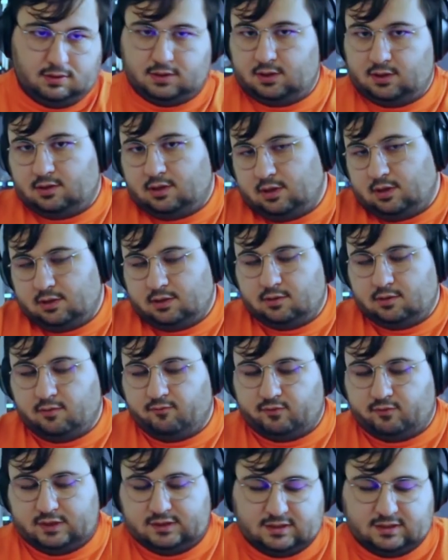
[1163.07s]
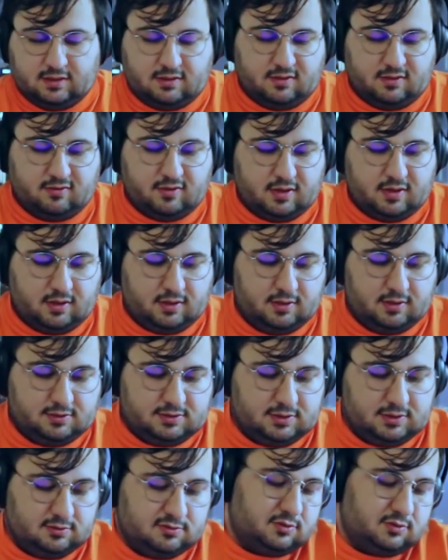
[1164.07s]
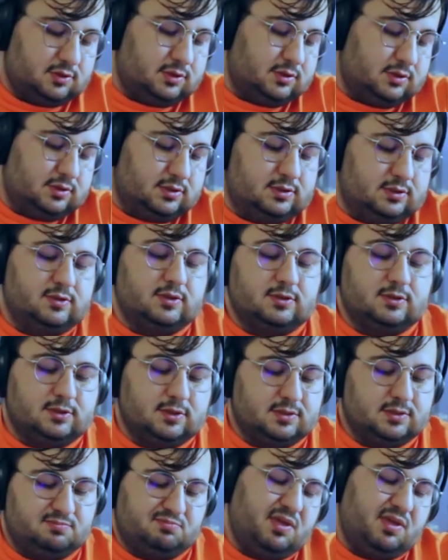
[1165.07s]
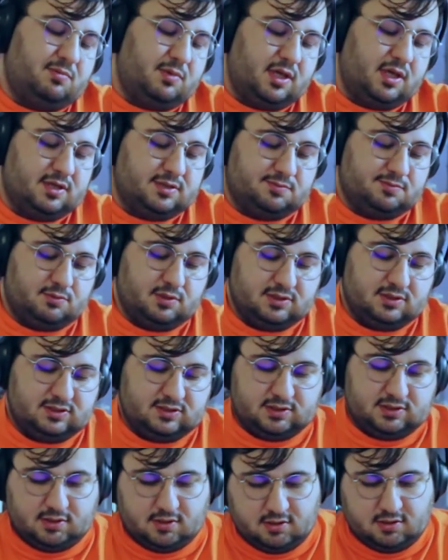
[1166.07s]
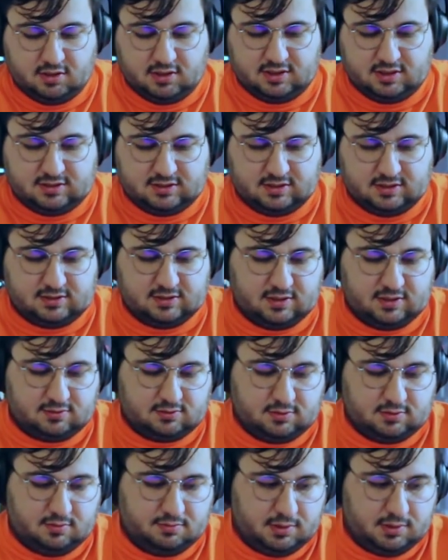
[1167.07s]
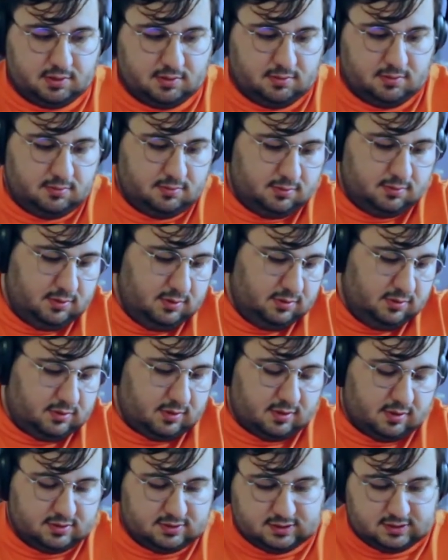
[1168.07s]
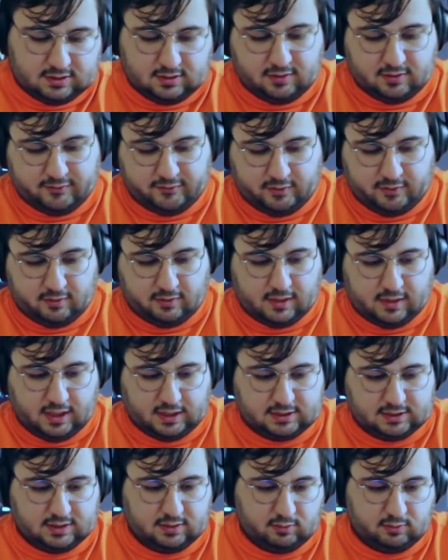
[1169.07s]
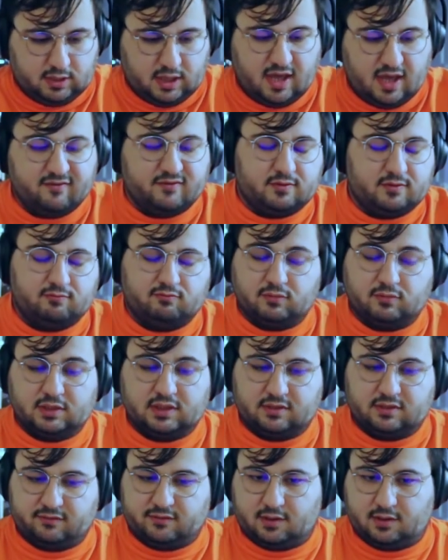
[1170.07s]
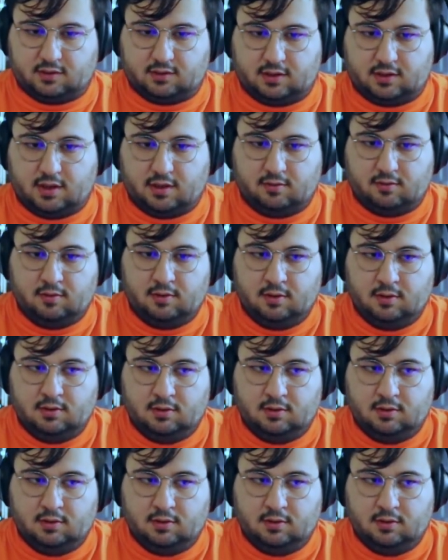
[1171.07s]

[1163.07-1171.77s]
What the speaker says: There are obviously theoretical solutions such as PBS plus CR list, etc., but there are still a few things that we haven't really figured out.